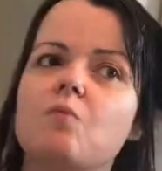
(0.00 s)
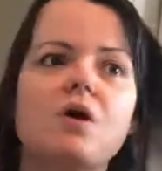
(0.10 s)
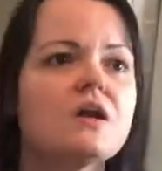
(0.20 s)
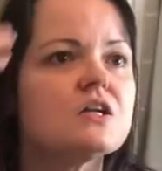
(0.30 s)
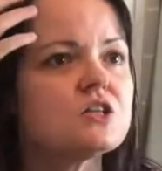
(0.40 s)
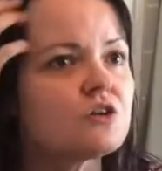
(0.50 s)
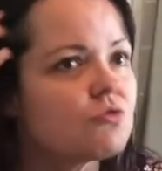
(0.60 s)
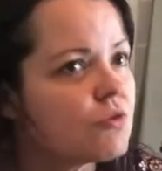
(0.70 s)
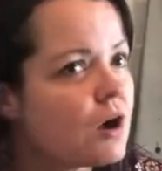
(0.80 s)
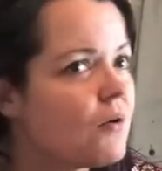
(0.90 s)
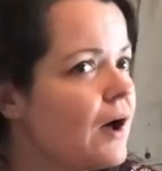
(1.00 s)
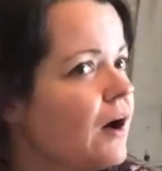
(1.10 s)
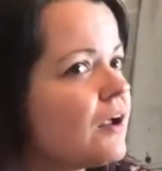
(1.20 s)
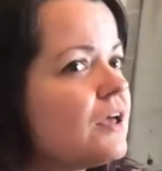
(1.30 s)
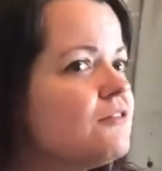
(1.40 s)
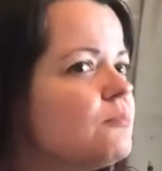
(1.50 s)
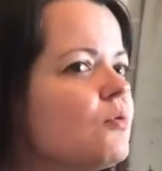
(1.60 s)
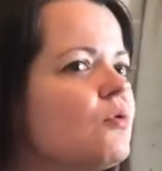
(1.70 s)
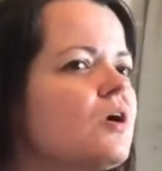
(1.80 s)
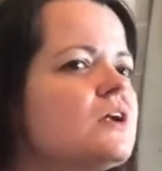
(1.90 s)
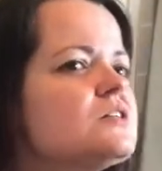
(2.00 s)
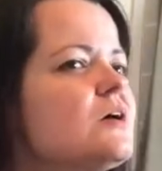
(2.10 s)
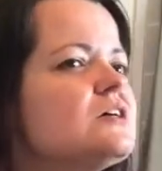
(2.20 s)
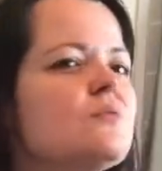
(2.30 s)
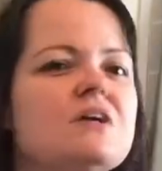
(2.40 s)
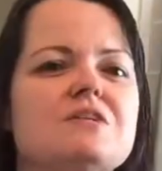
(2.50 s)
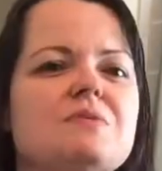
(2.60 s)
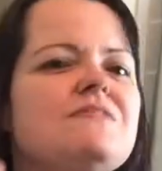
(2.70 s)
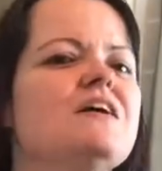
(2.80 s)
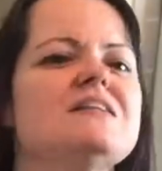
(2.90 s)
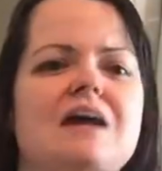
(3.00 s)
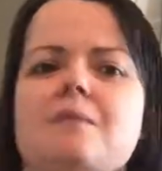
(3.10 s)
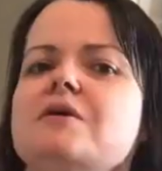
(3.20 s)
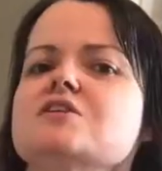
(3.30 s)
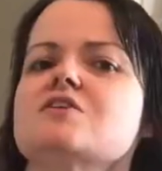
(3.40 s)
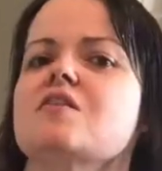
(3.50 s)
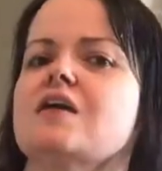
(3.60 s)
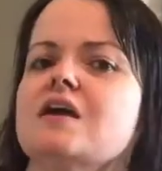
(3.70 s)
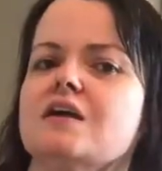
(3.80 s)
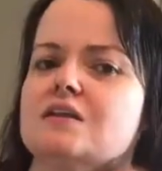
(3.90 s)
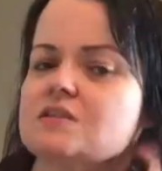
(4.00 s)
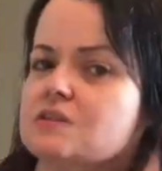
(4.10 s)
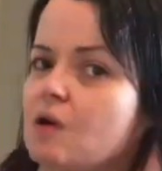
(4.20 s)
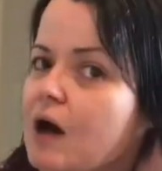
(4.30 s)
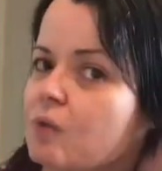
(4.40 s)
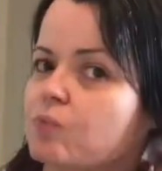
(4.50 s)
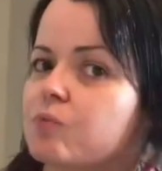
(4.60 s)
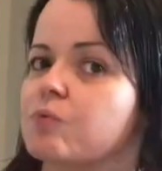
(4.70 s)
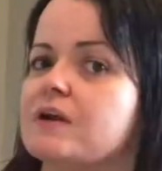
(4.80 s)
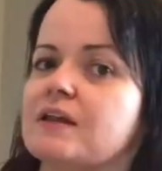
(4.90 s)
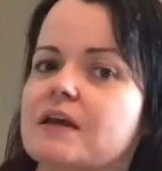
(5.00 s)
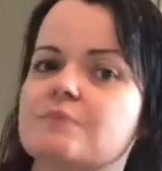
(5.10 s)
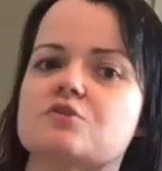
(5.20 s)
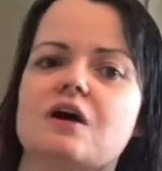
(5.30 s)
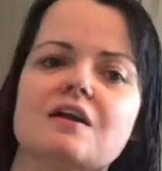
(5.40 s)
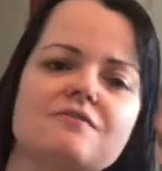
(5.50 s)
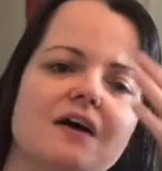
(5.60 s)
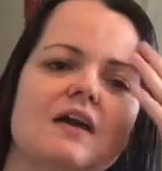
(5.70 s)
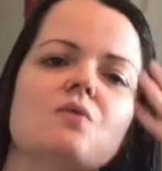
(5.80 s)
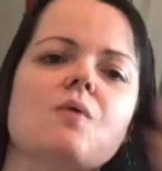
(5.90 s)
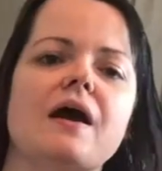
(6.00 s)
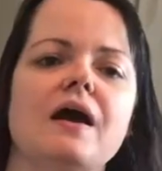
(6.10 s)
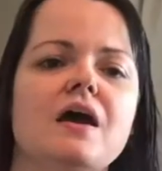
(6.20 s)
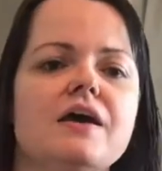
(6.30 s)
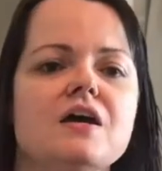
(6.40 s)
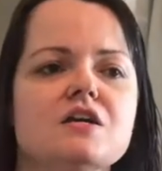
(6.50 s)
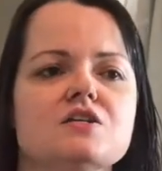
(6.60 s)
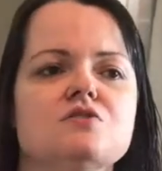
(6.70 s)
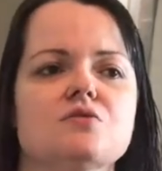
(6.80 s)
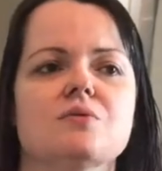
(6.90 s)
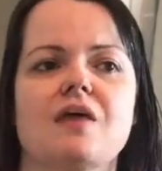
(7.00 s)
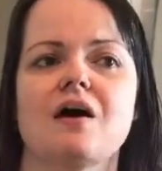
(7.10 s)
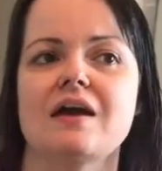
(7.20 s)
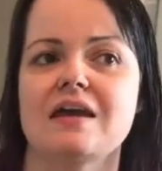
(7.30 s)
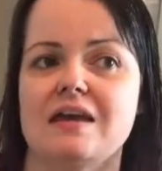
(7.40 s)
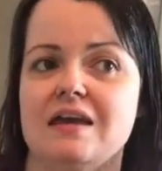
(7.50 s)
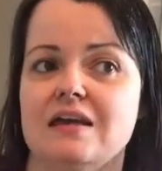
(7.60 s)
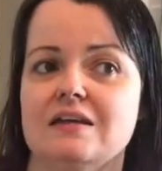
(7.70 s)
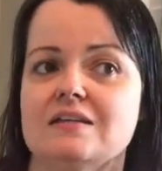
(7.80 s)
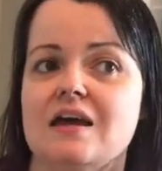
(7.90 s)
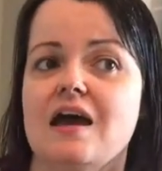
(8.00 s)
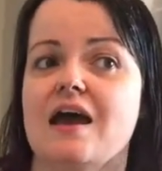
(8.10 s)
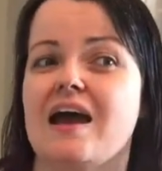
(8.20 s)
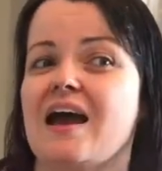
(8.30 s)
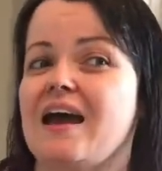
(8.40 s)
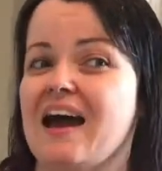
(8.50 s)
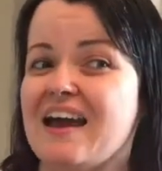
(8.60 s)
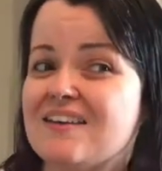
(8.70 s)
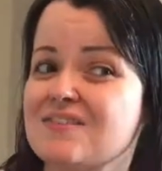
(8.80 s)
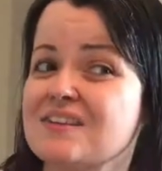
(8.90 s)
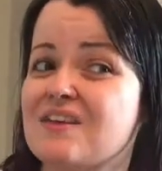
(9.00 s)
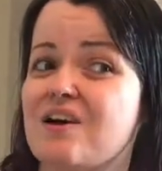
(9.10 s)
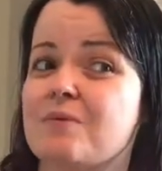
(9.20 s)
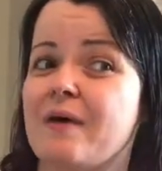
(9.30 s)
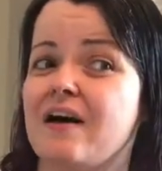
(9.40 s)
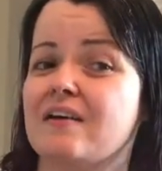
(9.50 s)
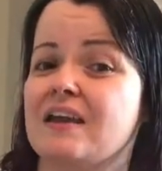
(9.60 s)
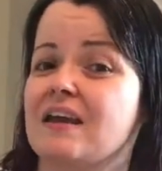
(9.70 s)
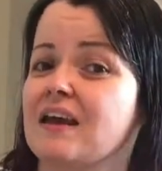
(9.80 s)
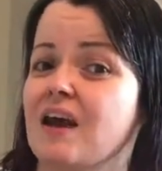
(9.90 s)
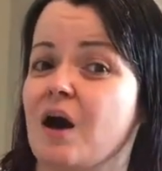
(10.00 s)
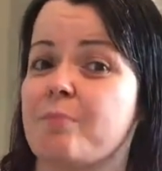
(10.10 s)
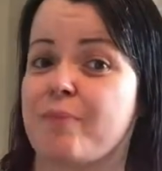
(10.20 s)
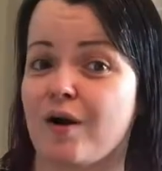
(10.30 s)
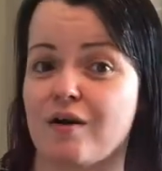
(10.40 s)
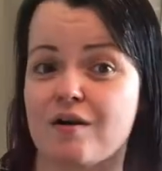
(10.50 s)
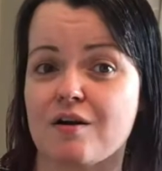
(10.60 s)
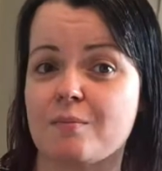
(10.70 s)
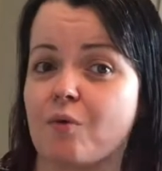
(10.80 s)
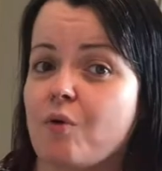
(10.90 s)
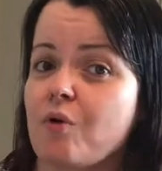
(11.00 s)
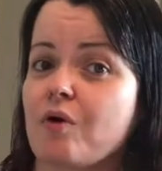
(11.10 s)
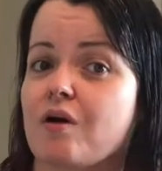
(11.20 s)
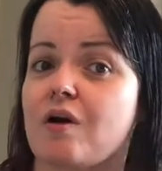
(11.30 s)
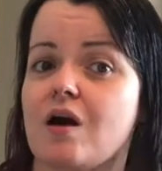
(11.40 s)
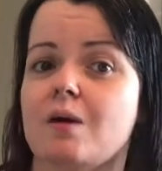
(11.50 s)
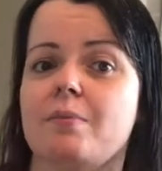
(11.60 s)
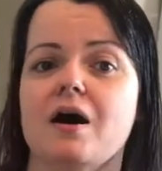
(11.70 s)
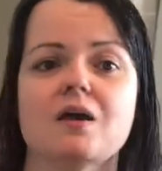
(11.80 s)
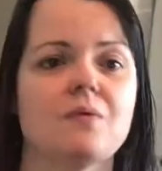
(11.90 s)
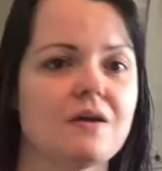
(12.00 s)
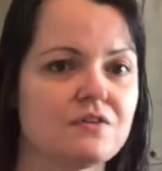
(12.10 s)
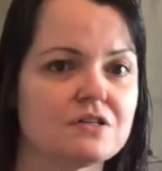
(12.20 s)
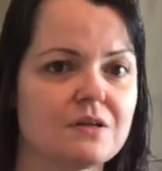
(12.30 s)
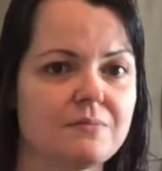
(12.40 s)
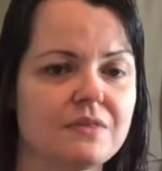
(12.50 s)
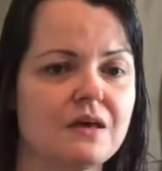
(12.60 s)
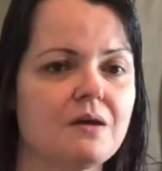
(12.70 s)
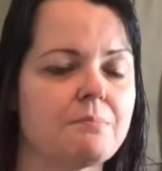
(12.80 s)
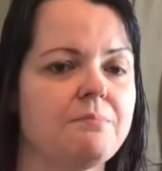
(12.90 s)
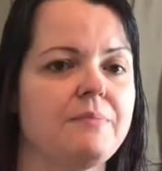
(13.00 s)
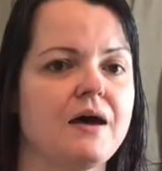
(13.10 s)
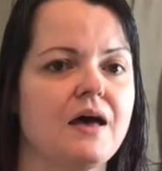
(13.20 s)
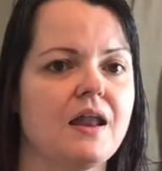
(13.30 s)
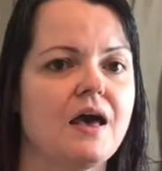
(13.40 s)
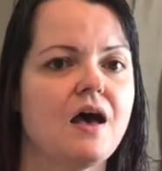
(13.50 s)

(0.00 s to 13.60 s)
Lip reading: wanting it to grow out even more, and so I don't want it to be very damaged on the ends. So I really am trying to find a way to do it without heat. And I even thought about getting a perm or a body wave or something, but